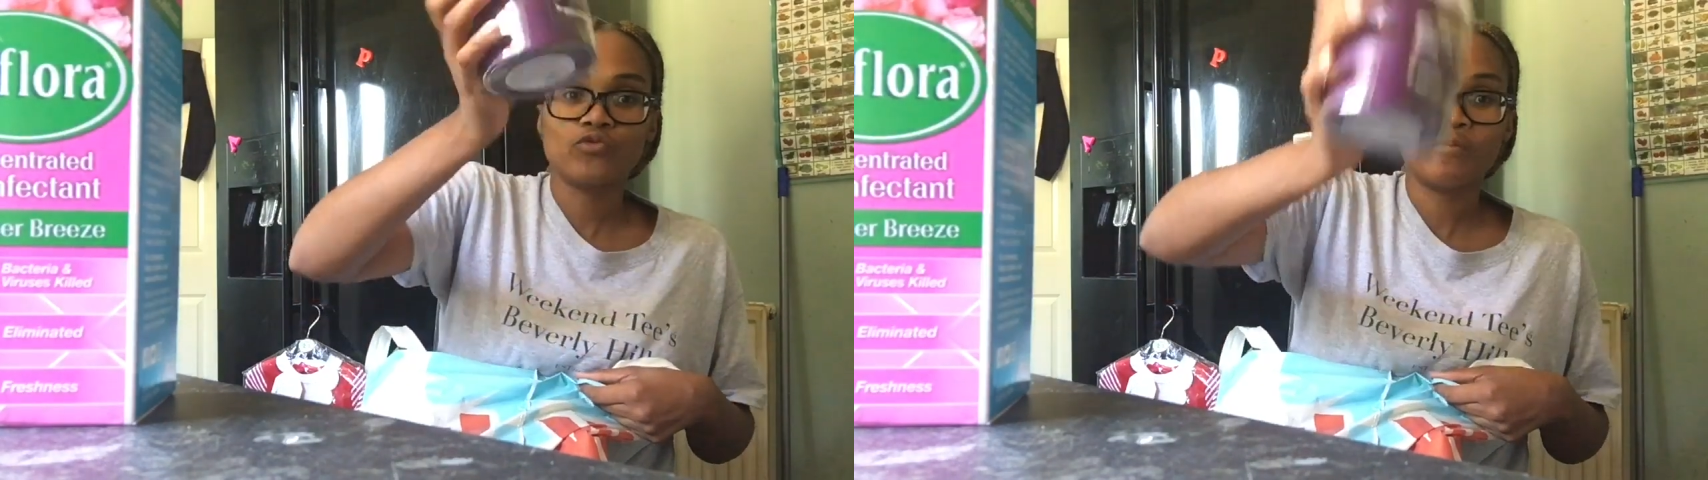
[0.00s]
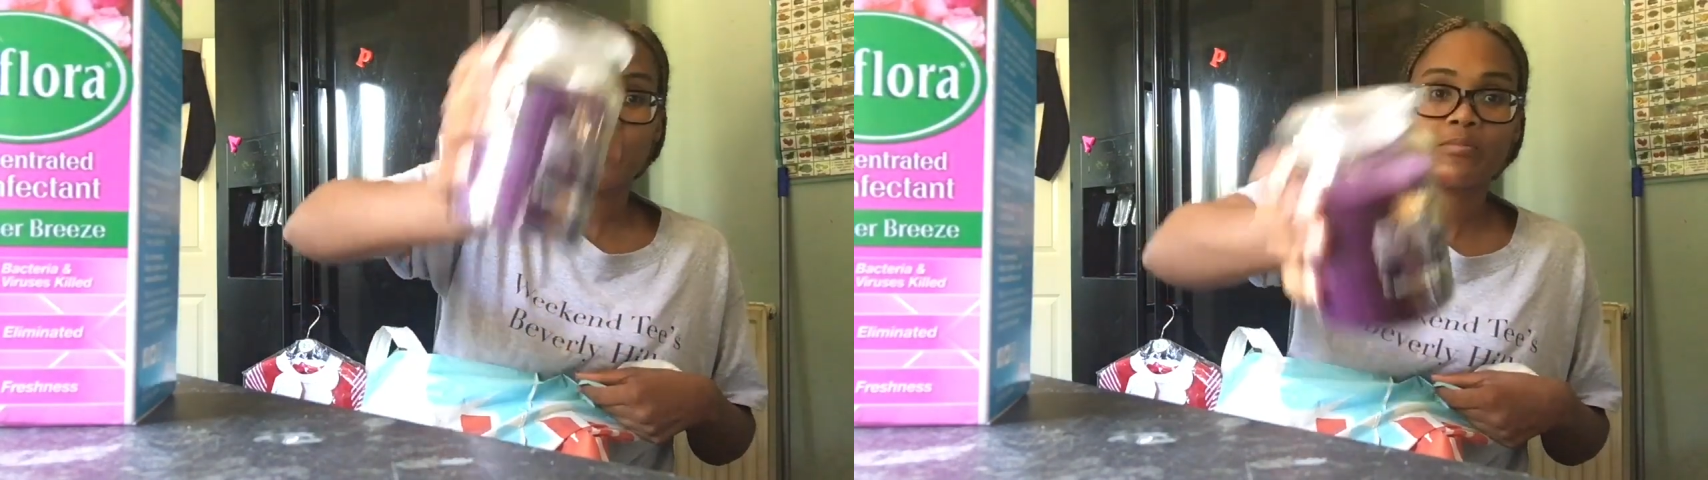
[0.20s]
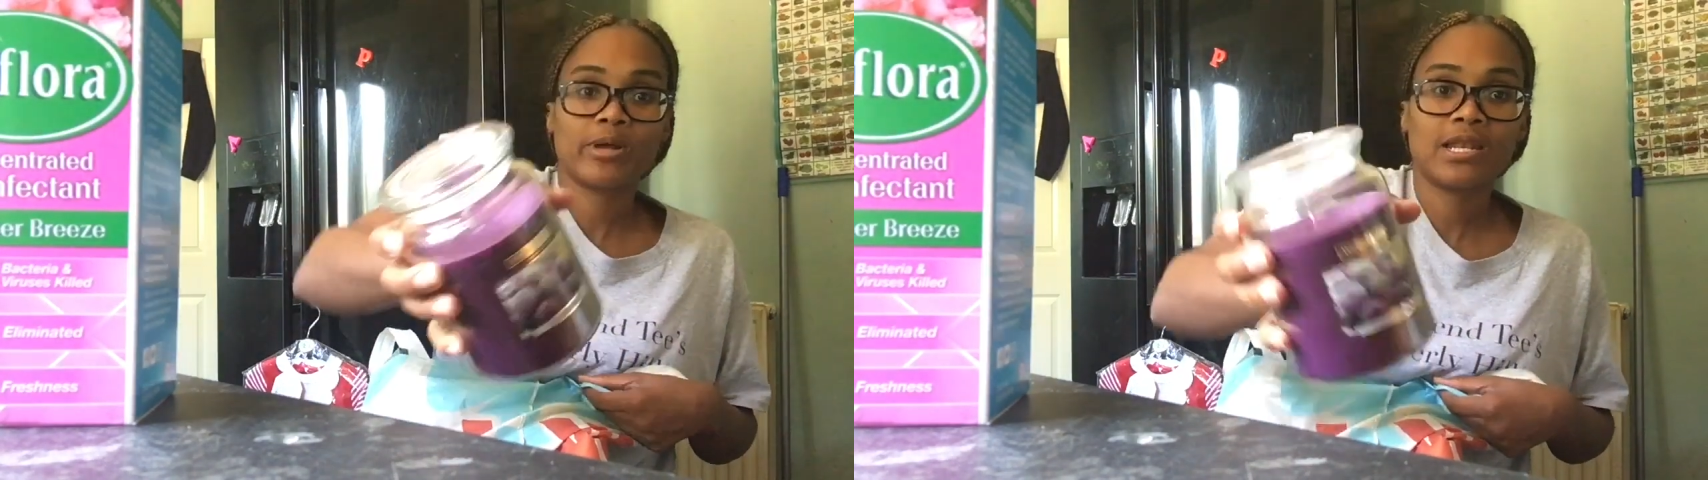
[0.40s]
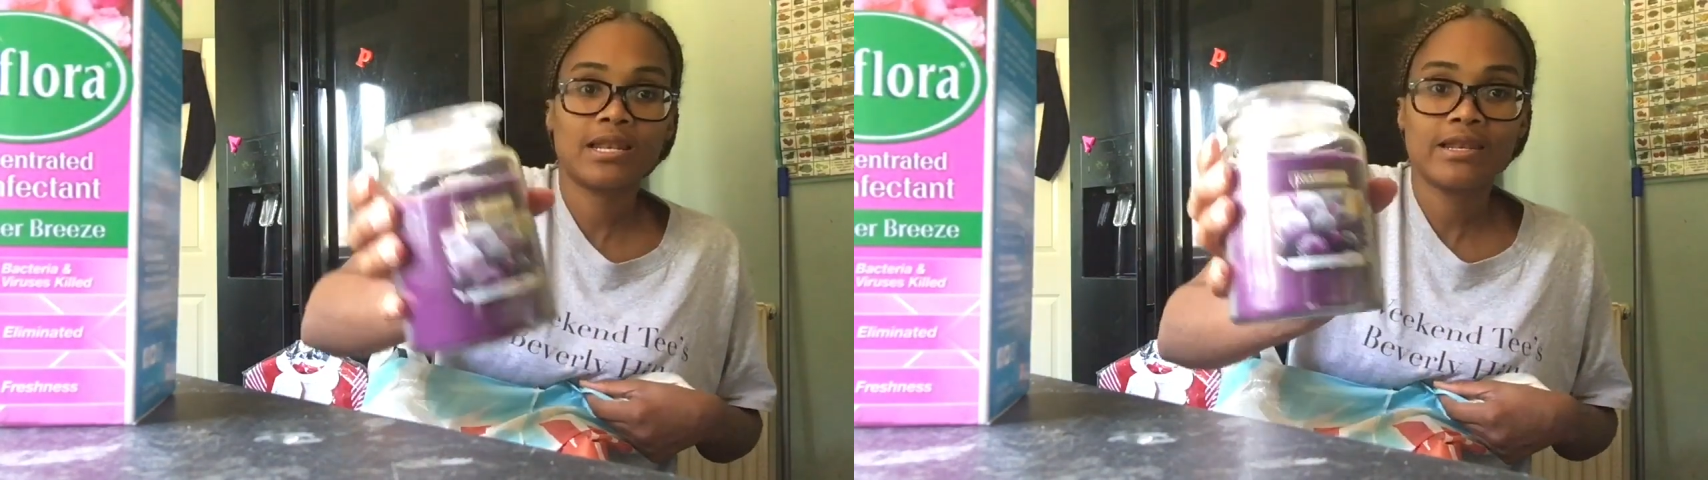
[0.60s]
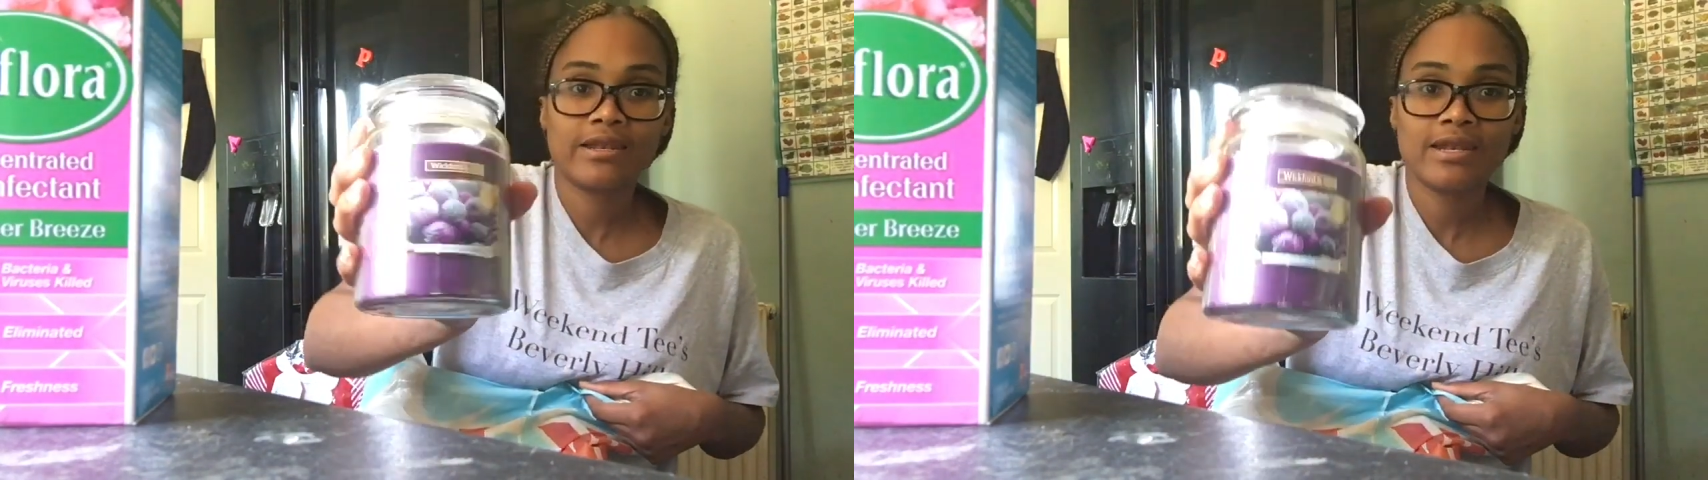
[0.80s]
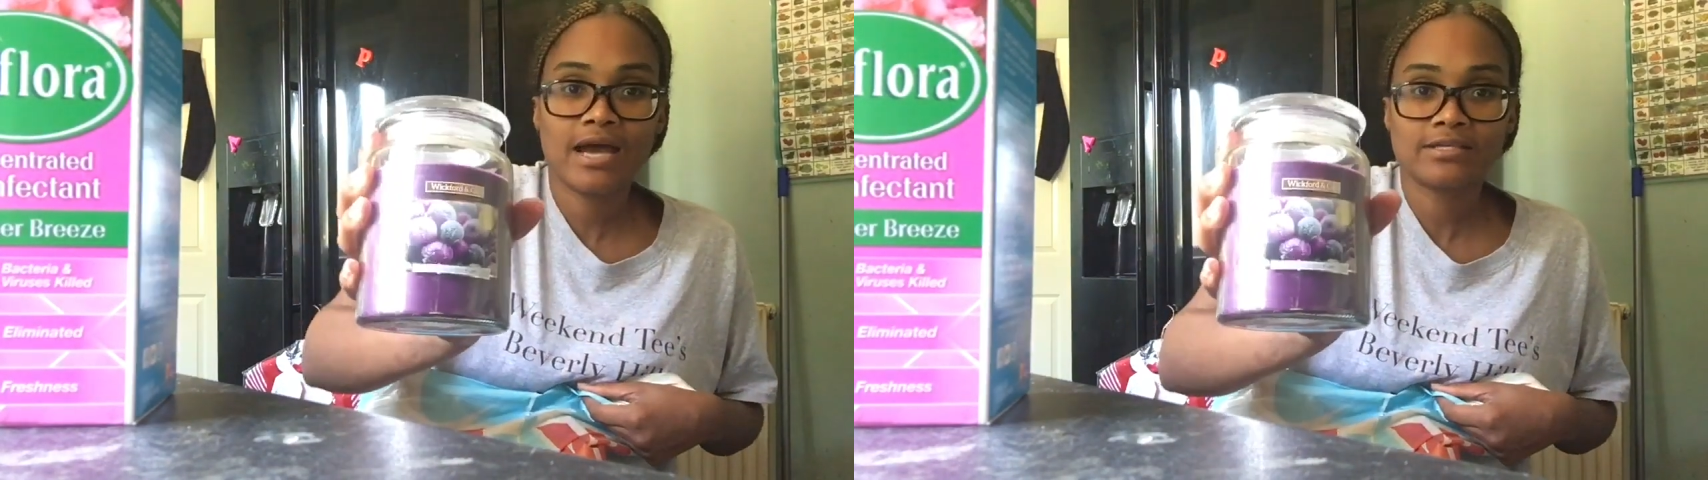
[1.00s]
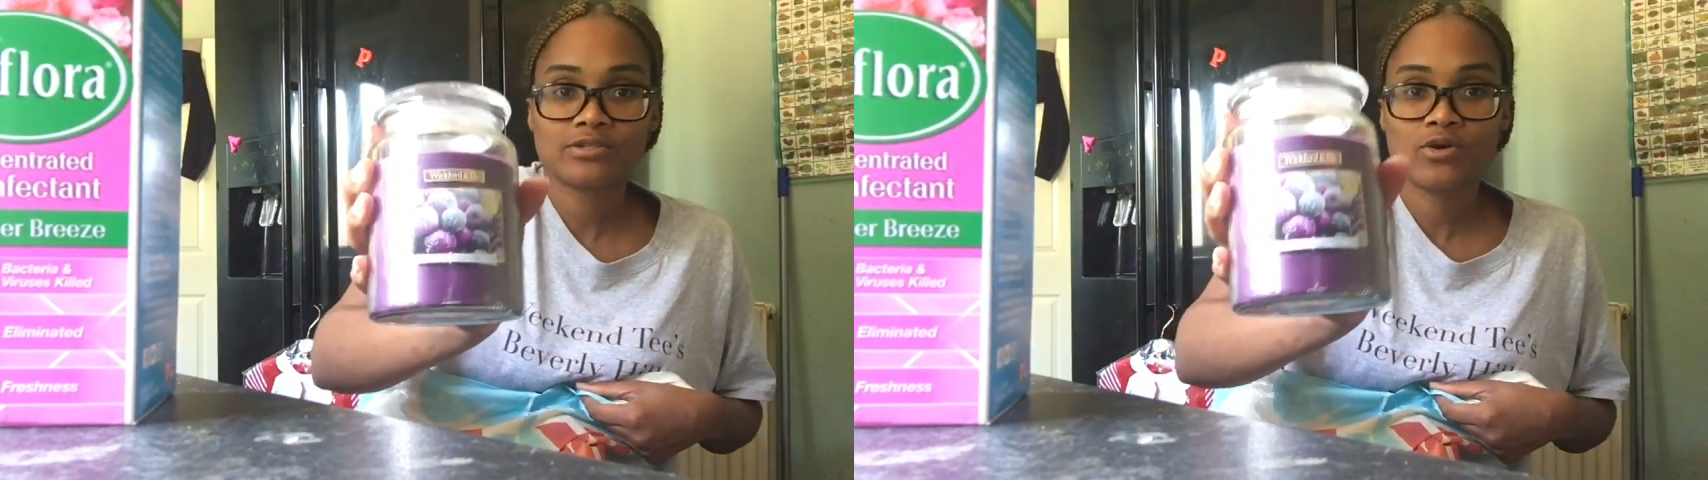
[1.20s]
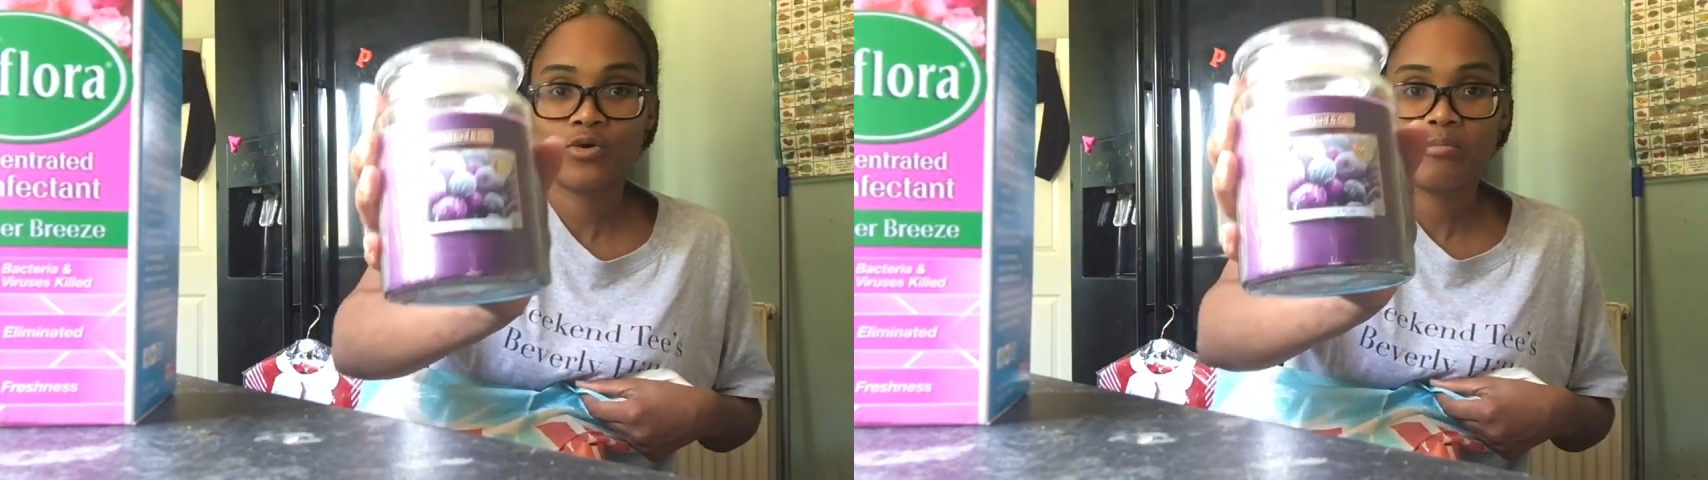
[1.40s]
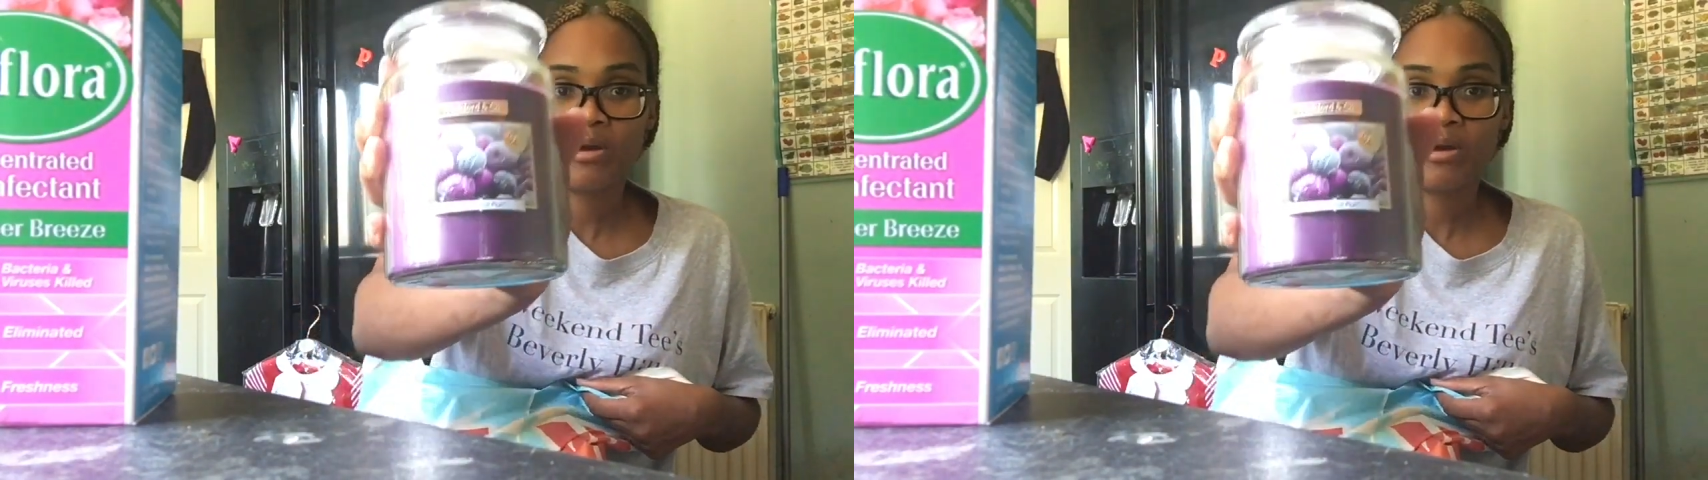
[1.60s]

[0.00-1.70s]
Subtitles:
Remember last Home